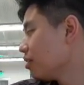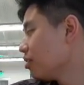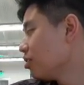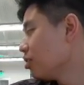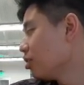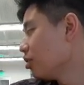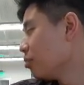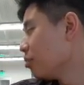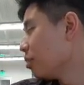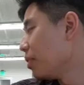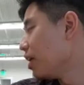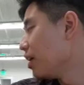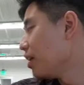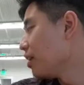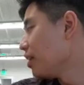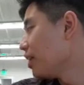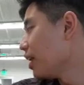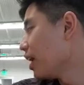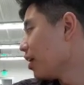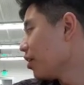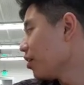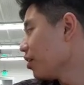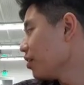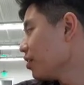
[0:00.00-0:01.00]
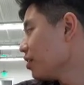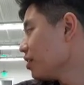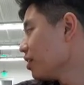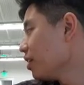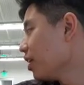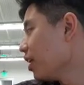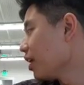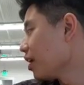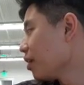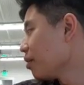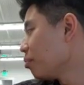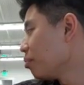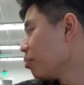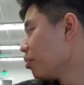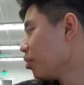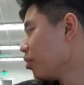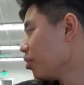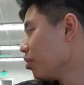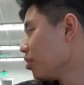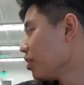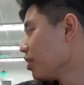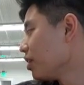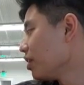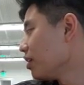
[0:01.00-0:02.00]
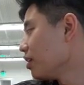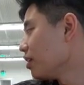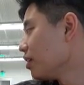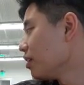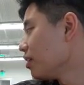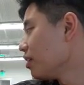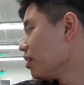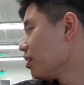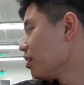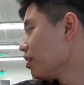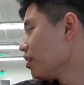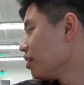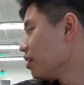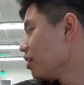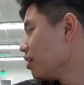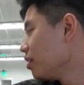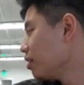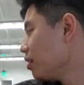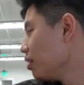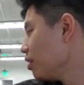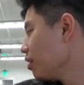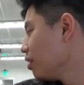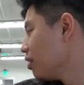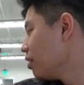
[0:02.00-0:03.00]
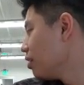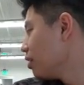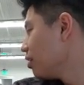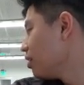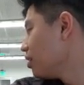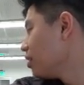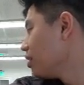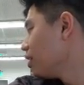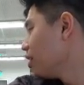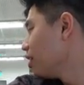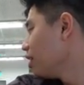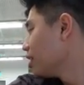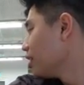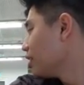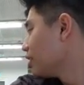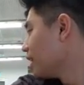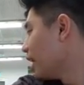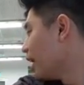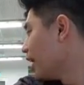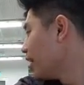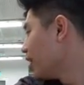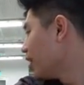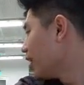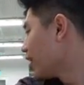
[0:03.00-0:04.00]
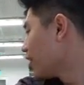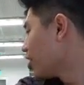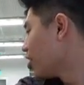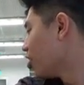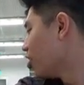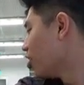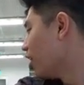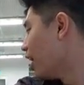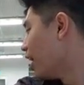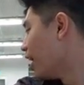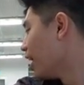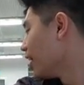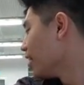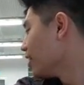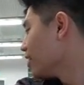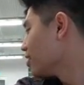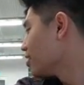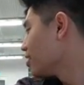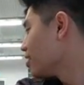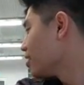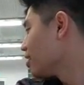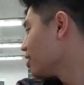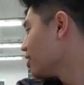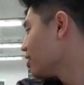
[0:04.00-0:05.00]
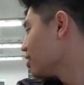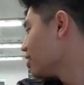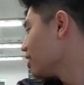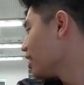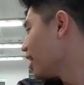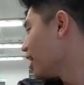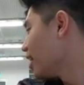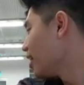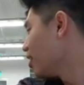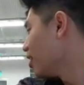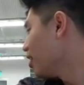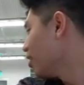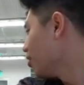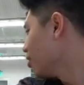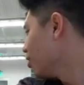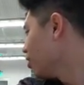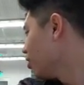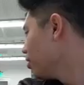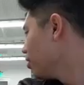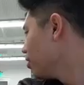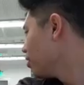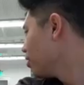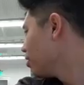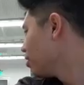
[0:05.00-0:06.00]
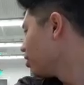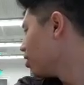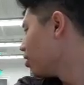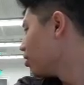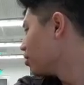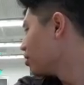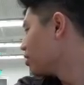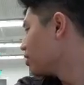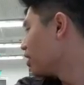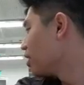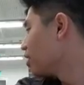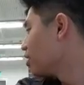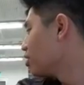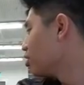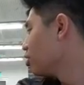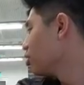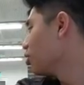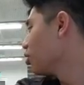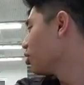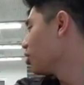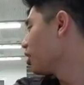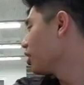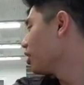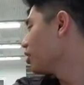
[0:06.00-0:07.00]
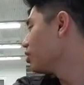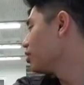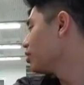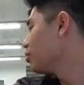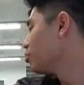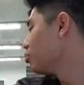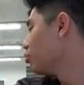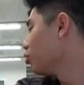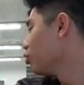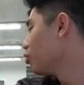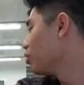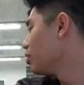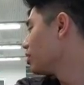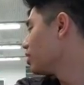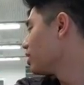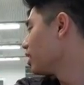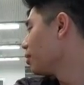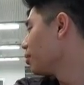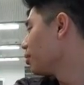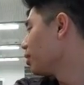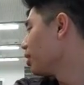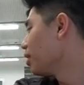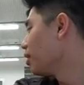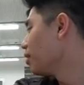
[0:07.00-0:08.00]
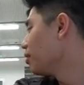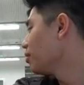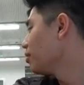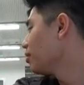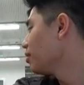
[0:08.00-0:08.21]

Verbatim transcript: Dude, but now you have to like pull the. Is that like your highest standing level? No, it's not. So you're gonna have to move the table